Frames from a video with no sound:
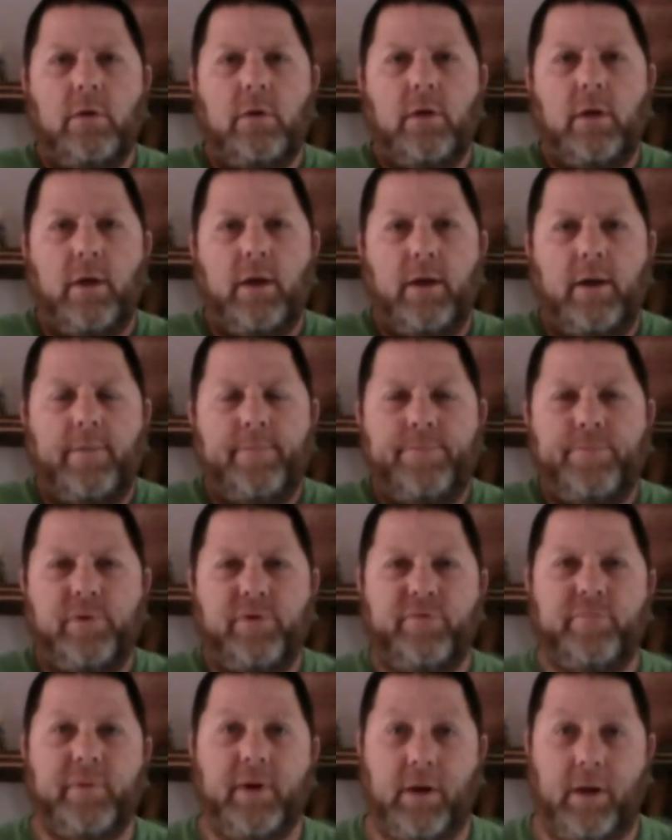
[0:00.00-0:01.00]

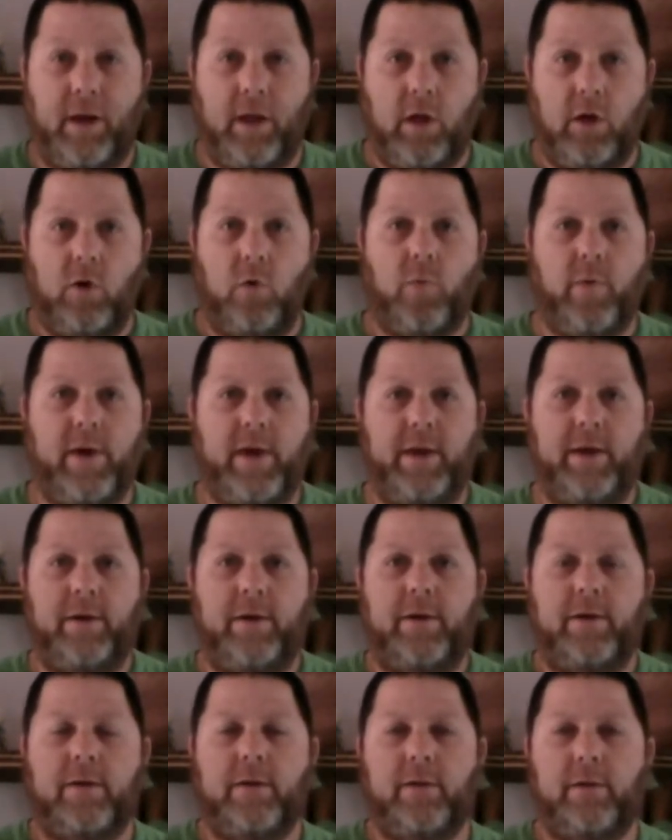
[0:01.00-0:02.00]
It's been a long-awaited
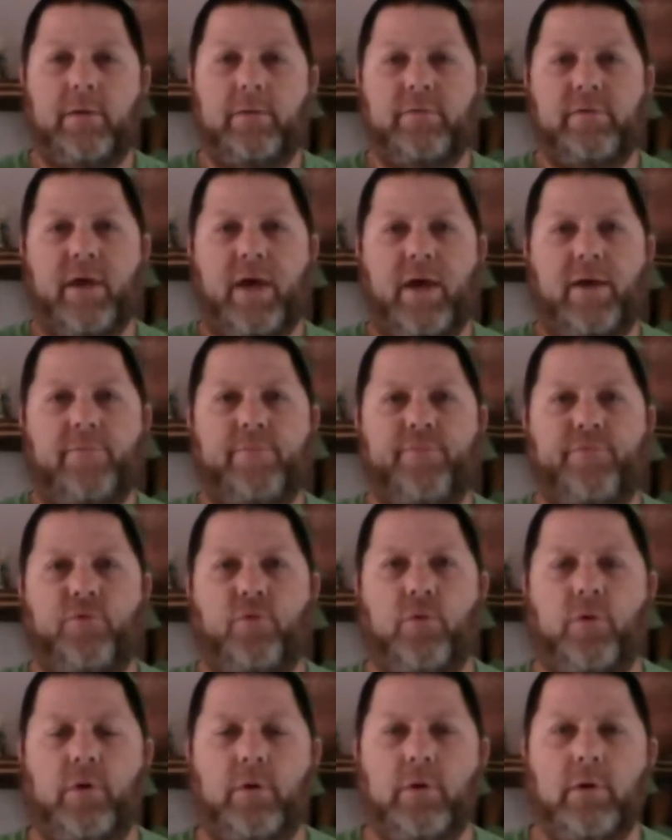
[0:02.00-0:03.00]
time
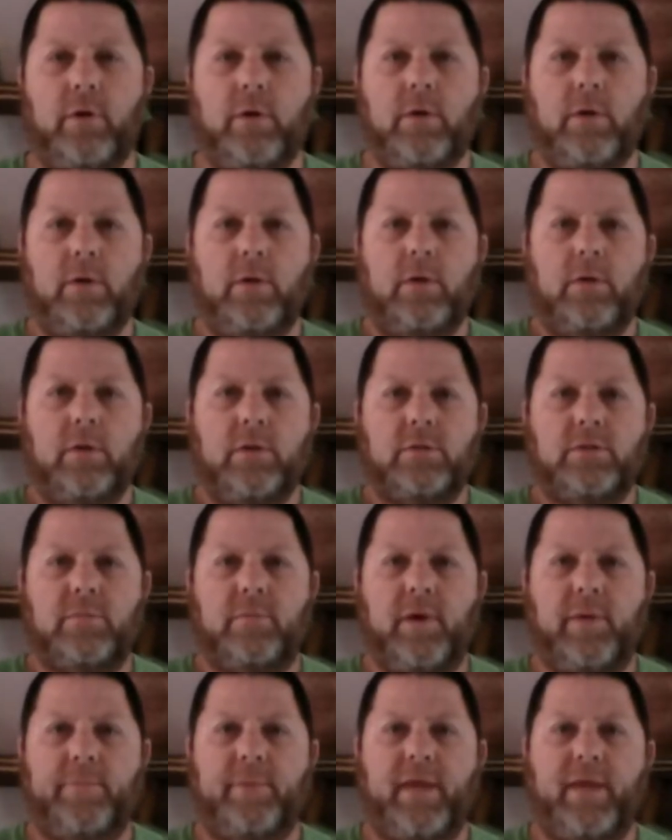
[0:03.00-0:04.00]
for some
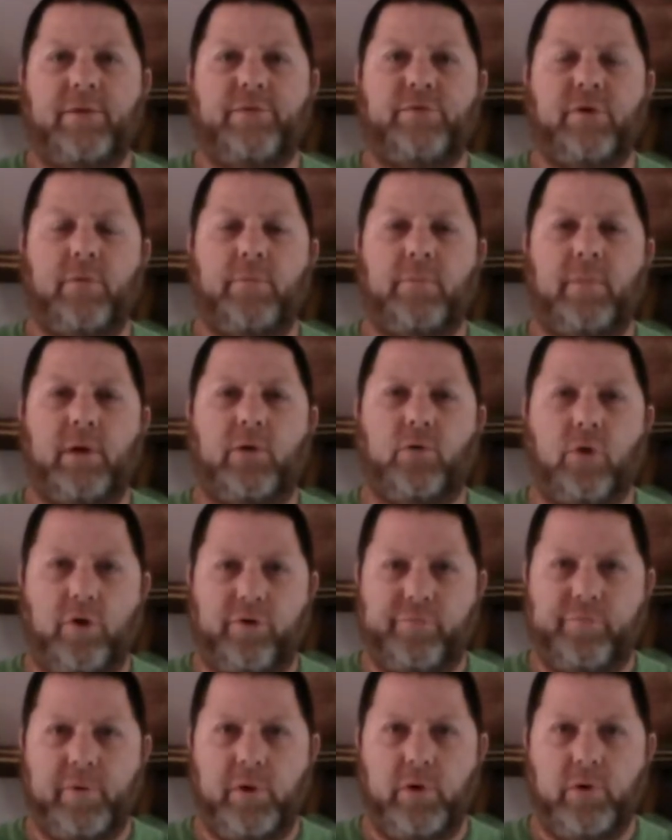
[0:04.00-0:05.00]
updates on my
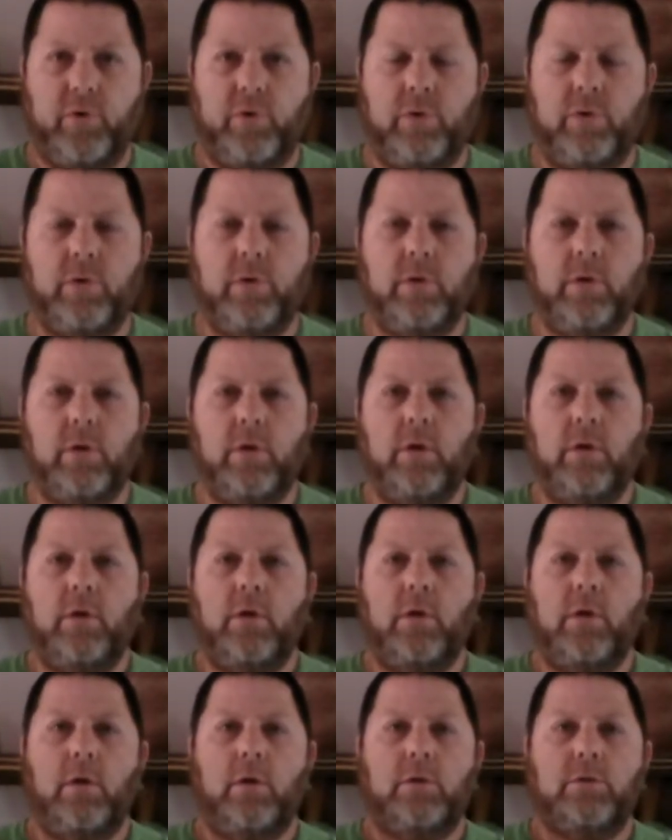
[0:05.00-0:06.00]
crossbow,
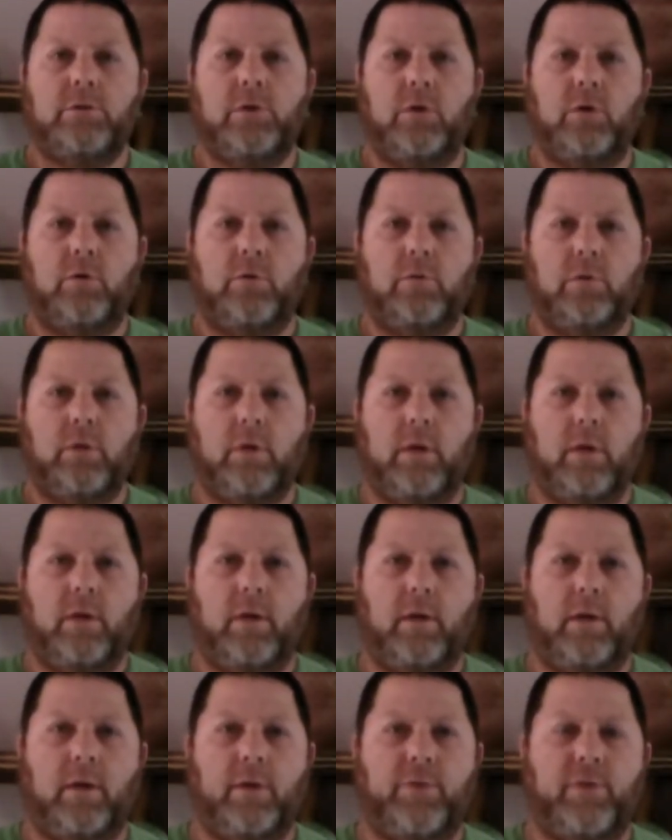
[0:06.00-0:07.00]
so
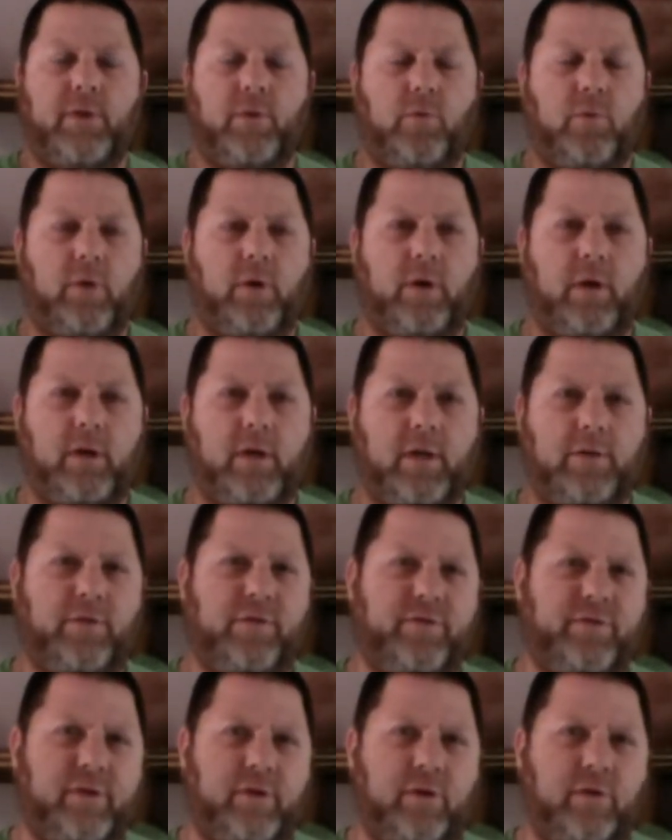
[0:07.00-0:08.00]
I think we're going to cut
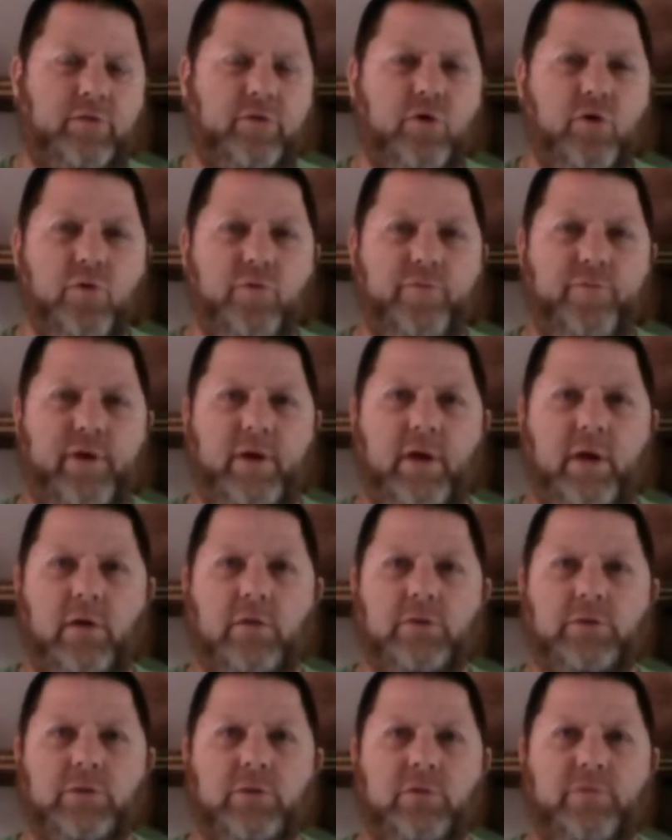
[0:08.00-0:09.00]
this into 2
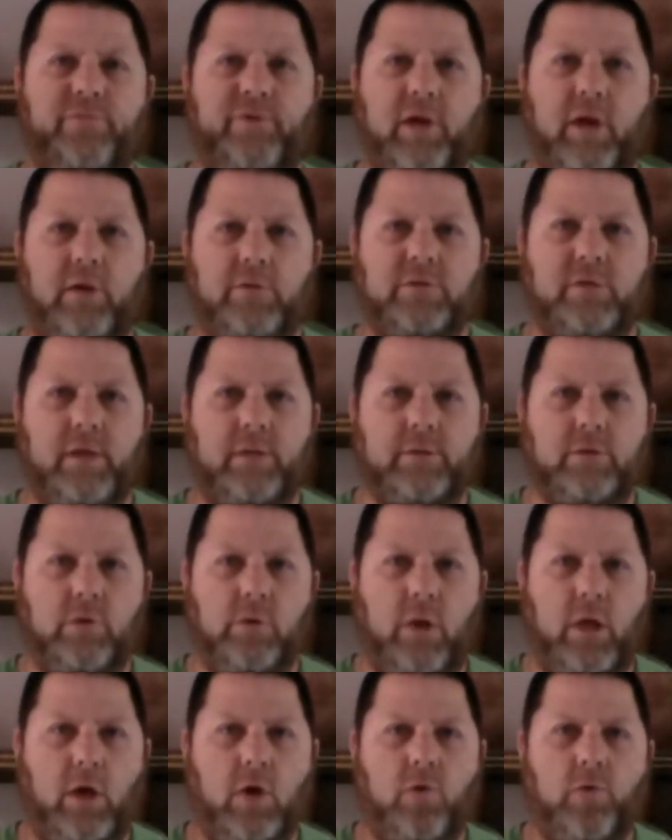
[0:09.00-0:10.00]
videos so the video is not too
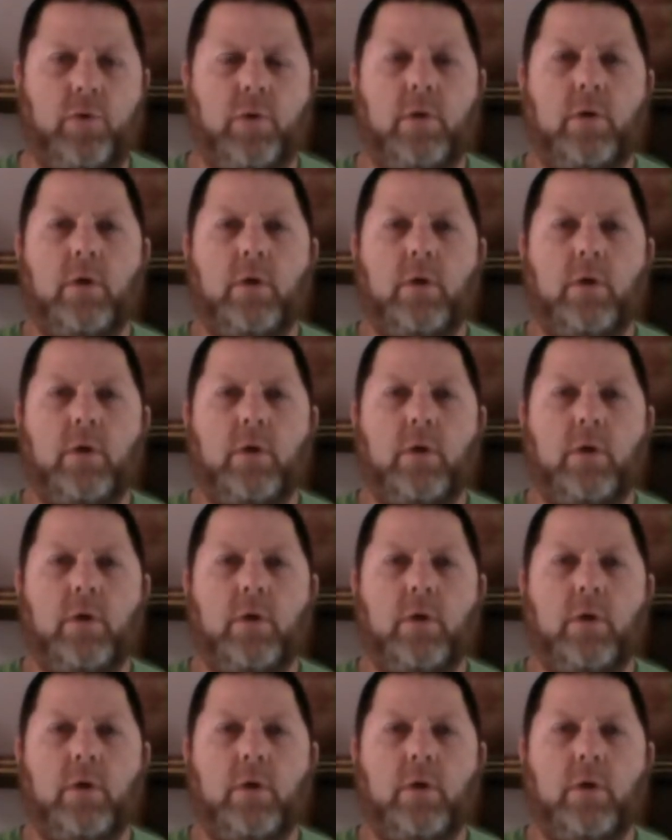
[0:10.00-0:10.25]
long.